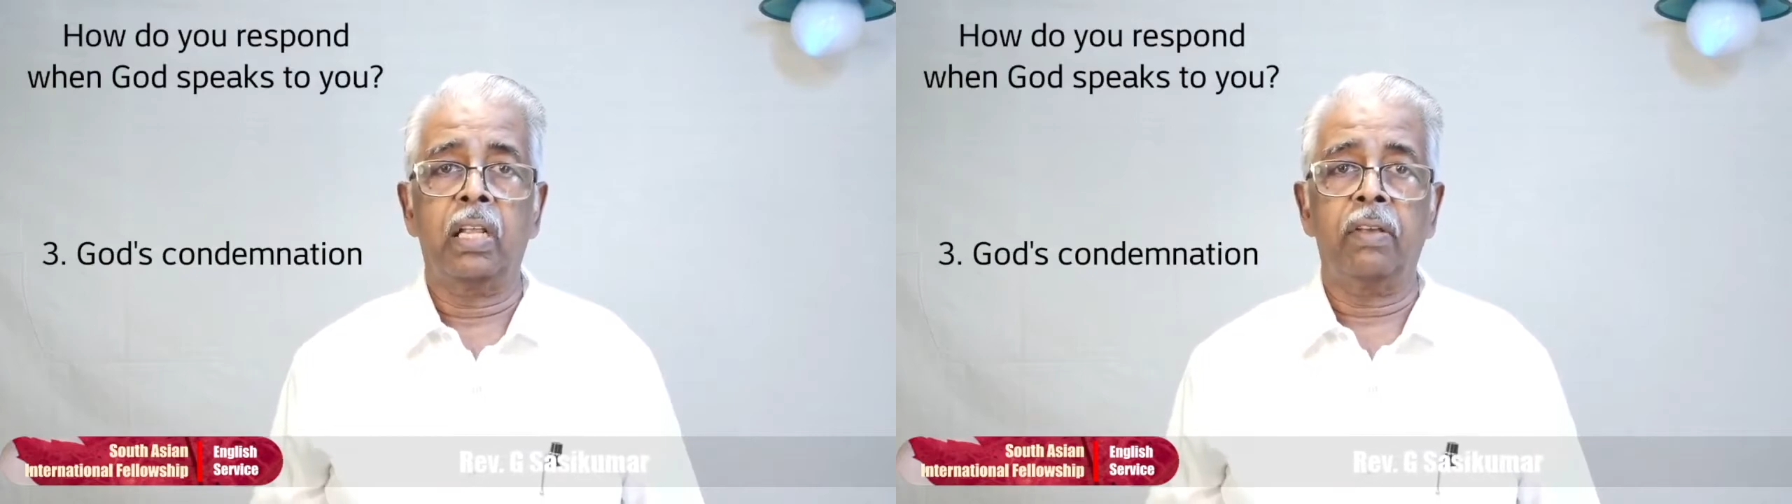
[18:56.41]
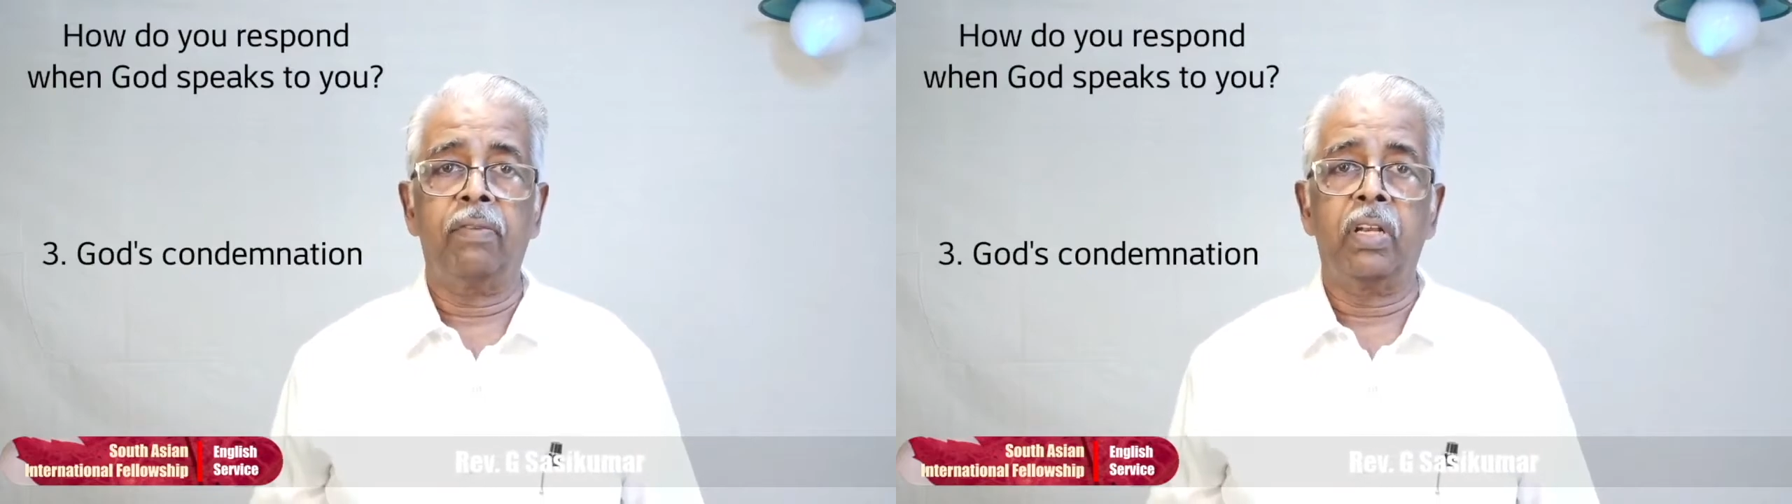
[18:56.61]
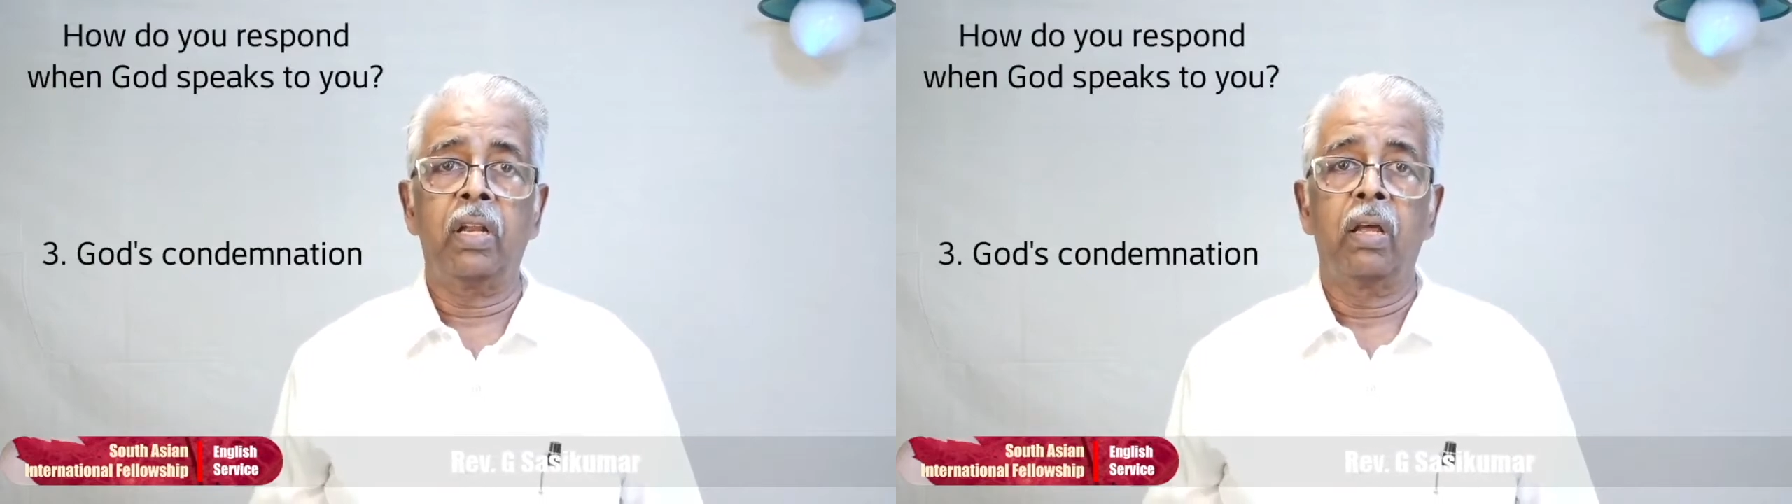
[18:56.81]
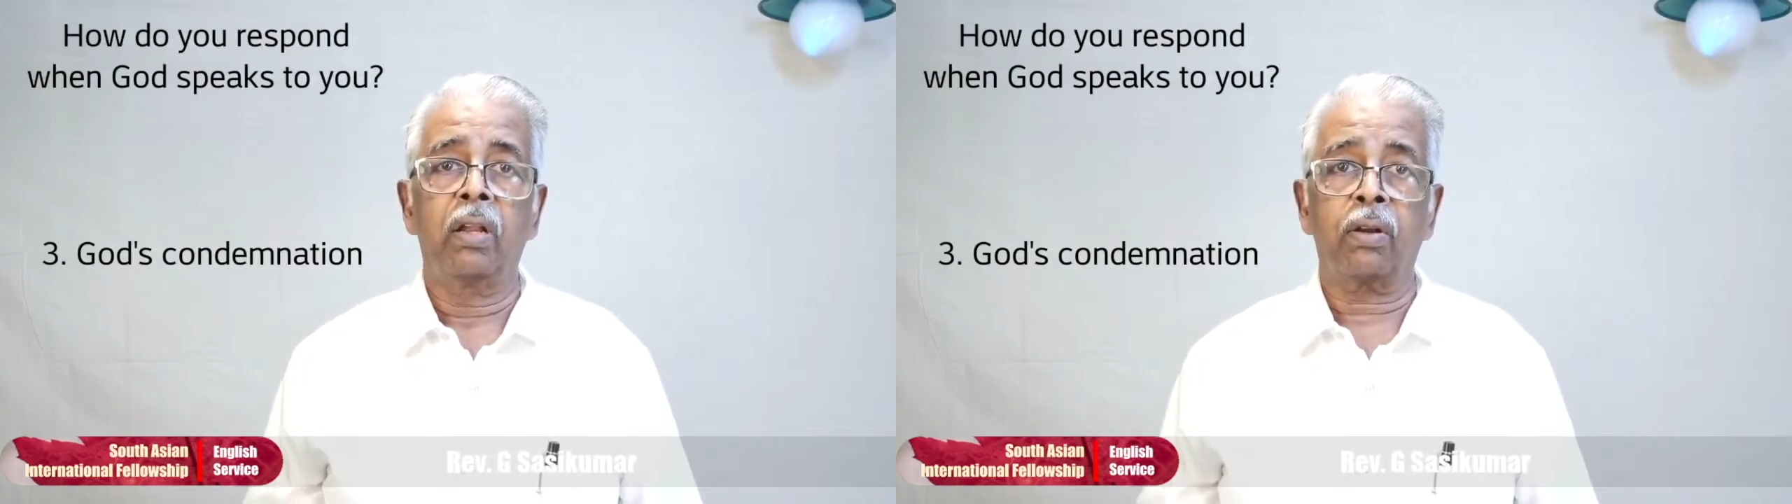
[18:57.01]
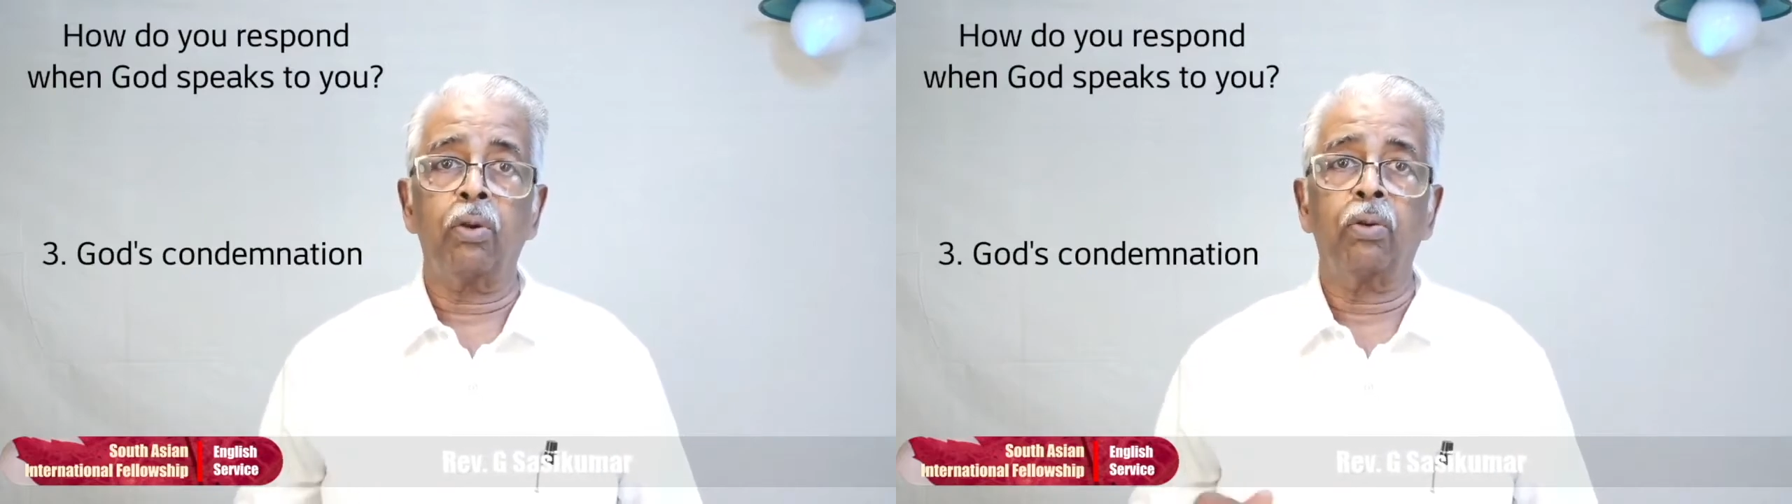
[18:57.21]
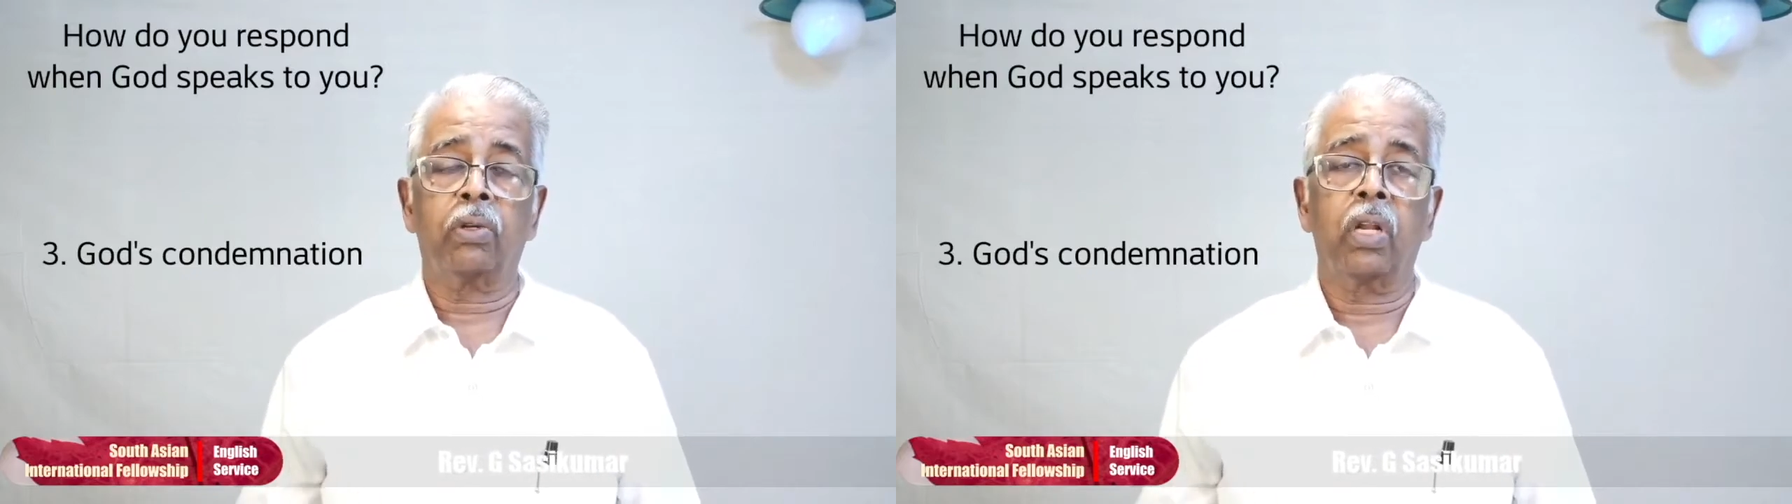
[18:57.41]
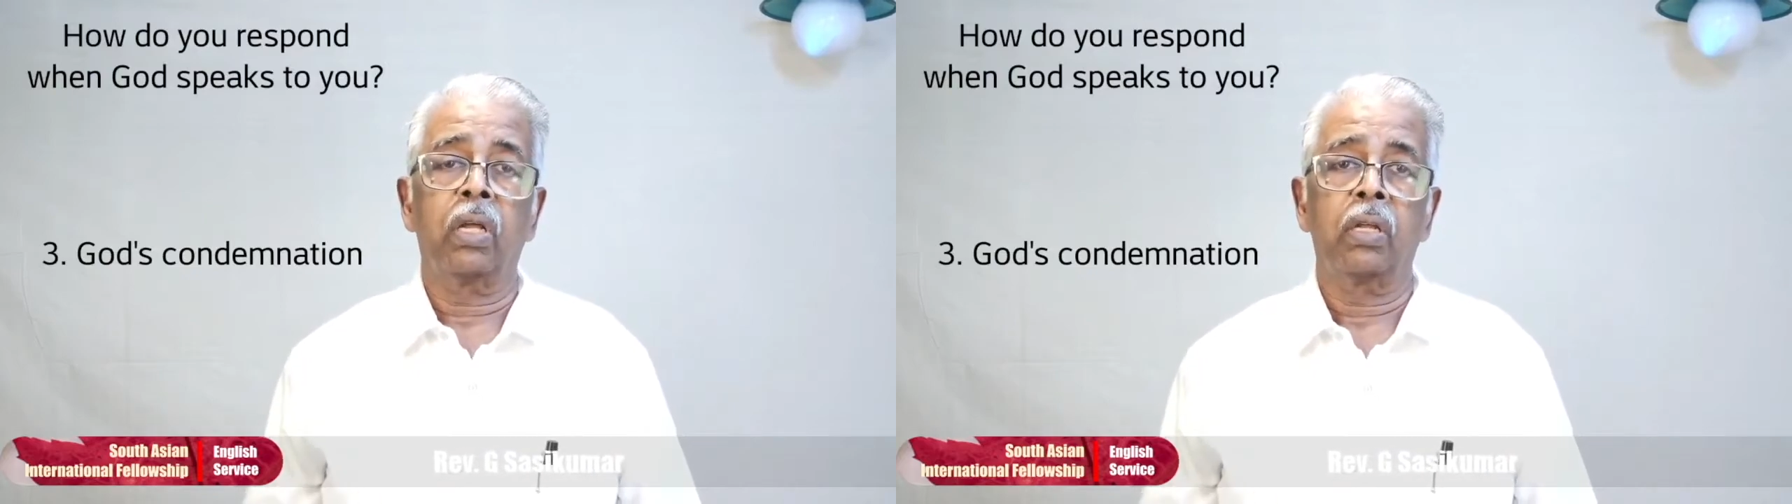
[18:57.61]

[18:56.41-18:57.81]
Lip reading: David wrote